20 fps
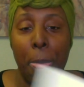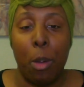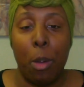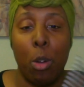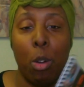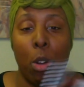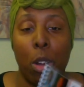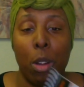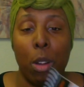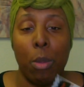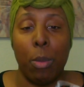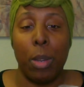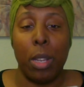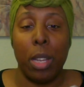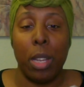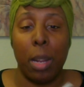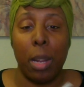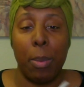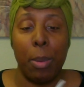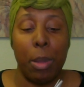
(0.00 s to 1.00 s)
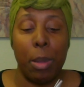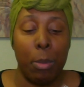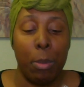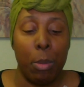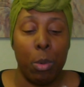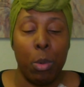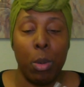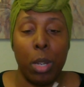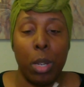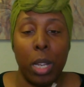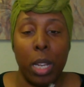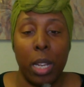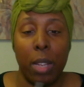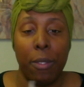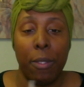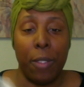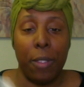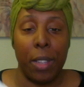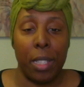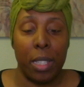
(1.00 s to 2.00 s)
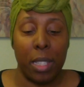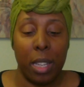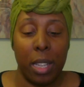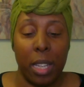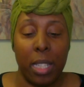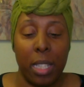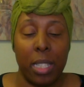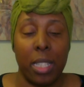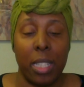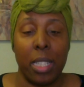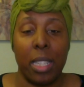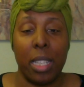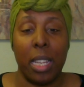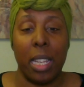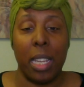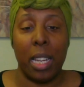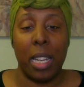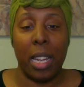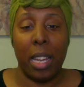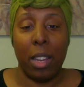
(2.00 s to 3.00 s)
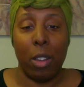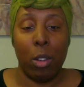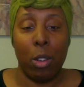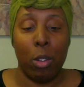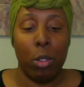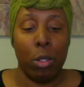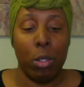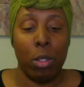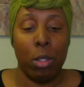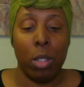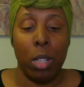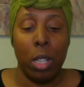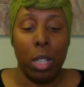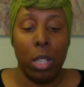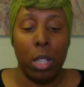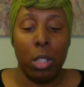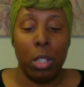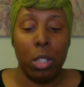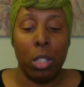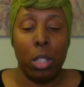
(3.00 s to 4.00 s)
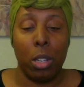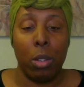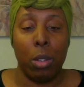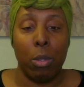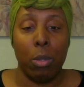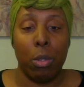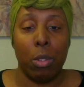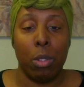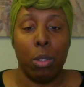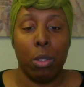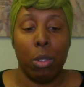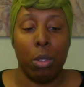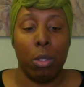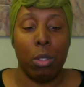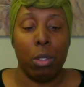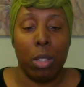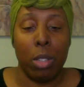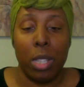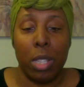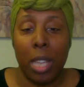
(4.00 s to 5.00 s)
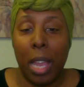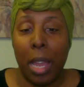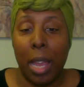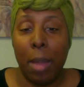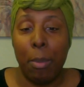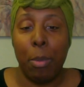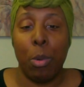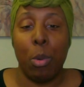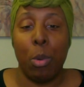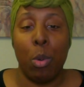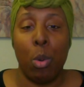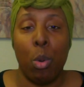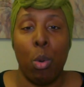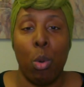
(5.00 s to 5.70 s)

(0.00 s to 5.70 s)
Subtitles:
or when you get up in the morning, it fits nice and neatly on on your table,